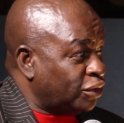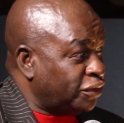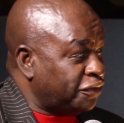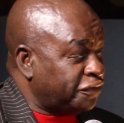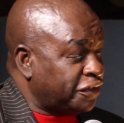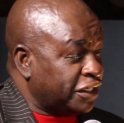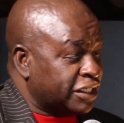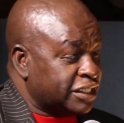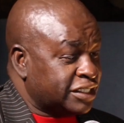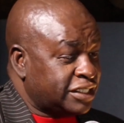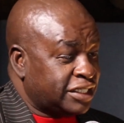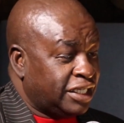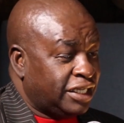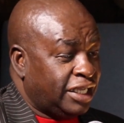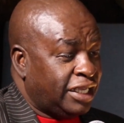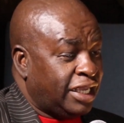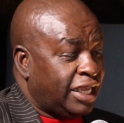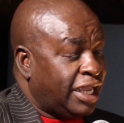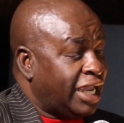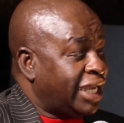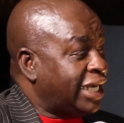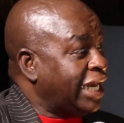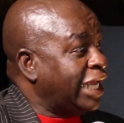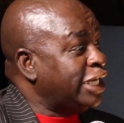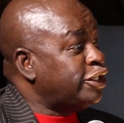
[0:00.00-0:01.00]
conference,
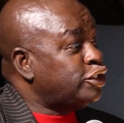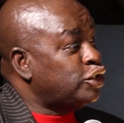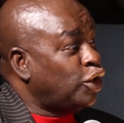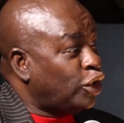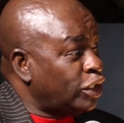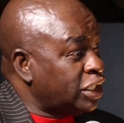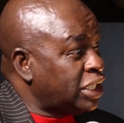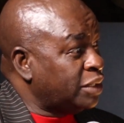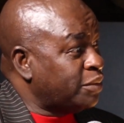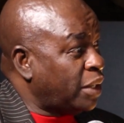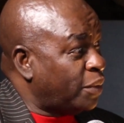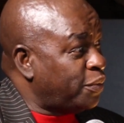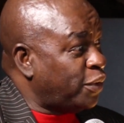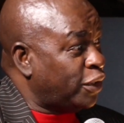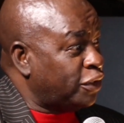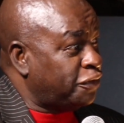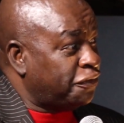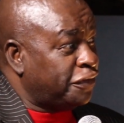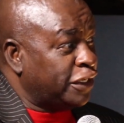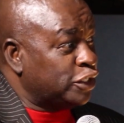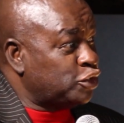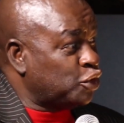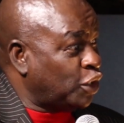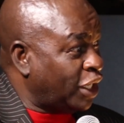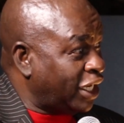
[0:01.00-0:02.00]
and I told them about
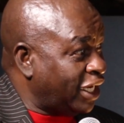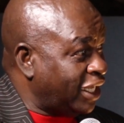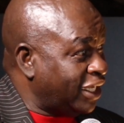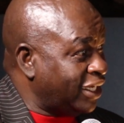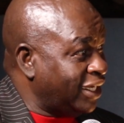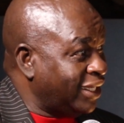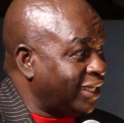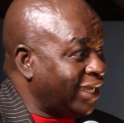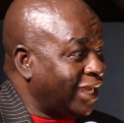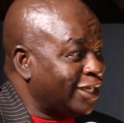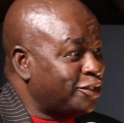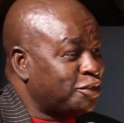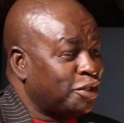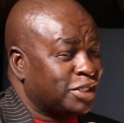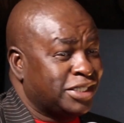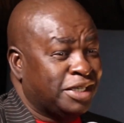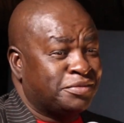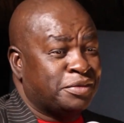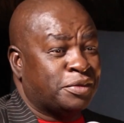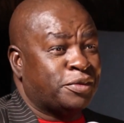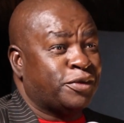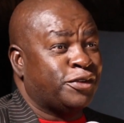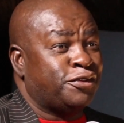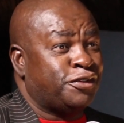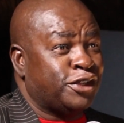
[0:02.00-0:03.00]
virtual learning, I told
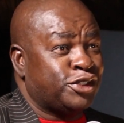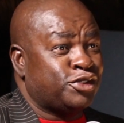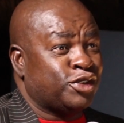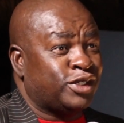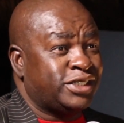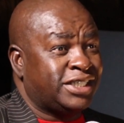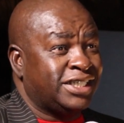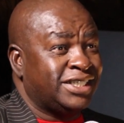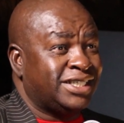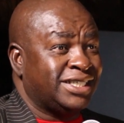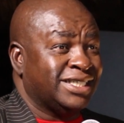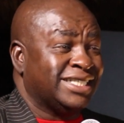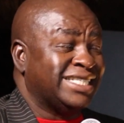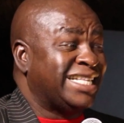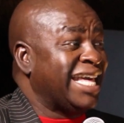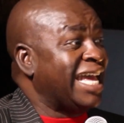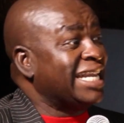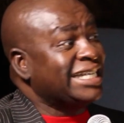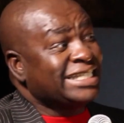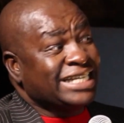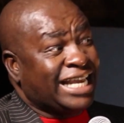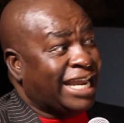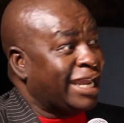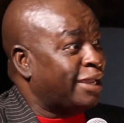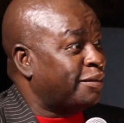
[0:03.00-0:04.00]
them about virtual teaching
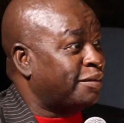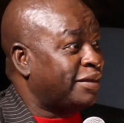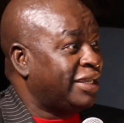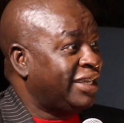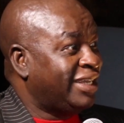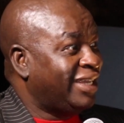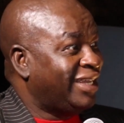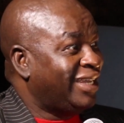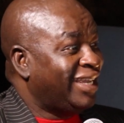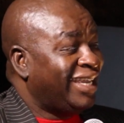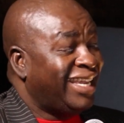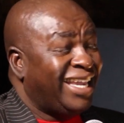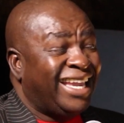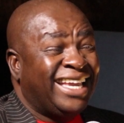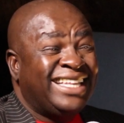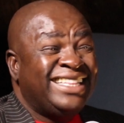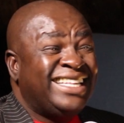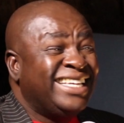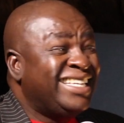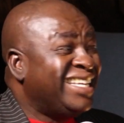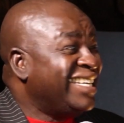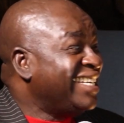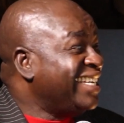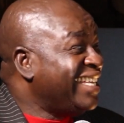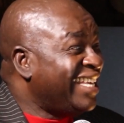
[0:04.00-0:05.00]
that time, and
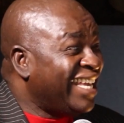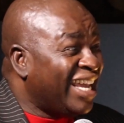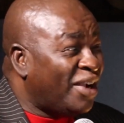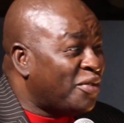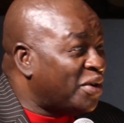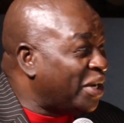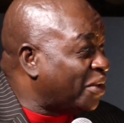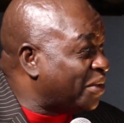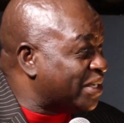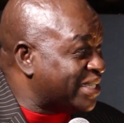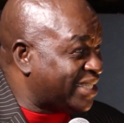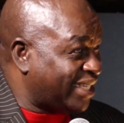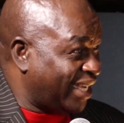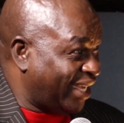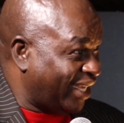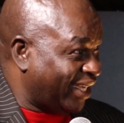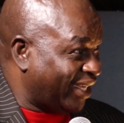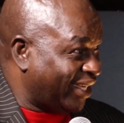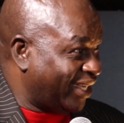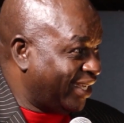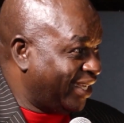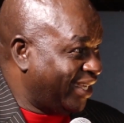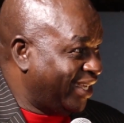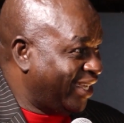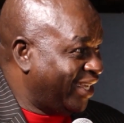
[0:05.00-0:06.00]
they didn't hear what I was
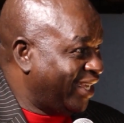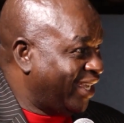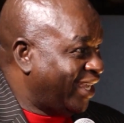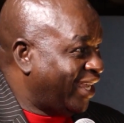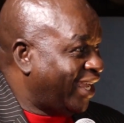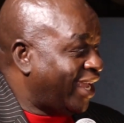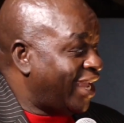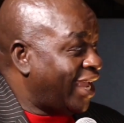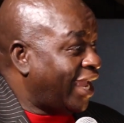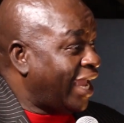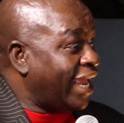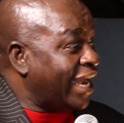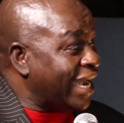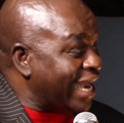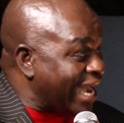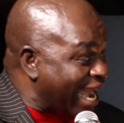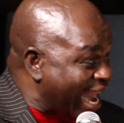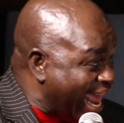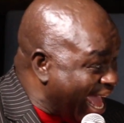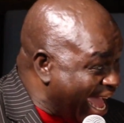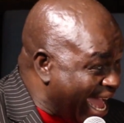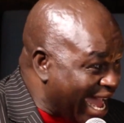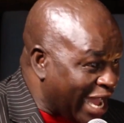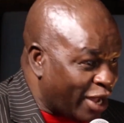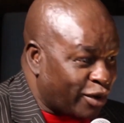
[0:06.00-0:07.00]
saying. And
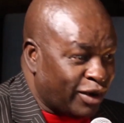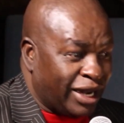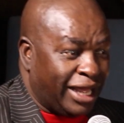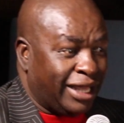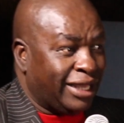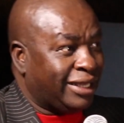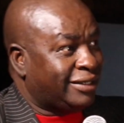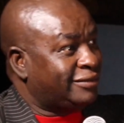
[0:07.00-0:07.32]
now,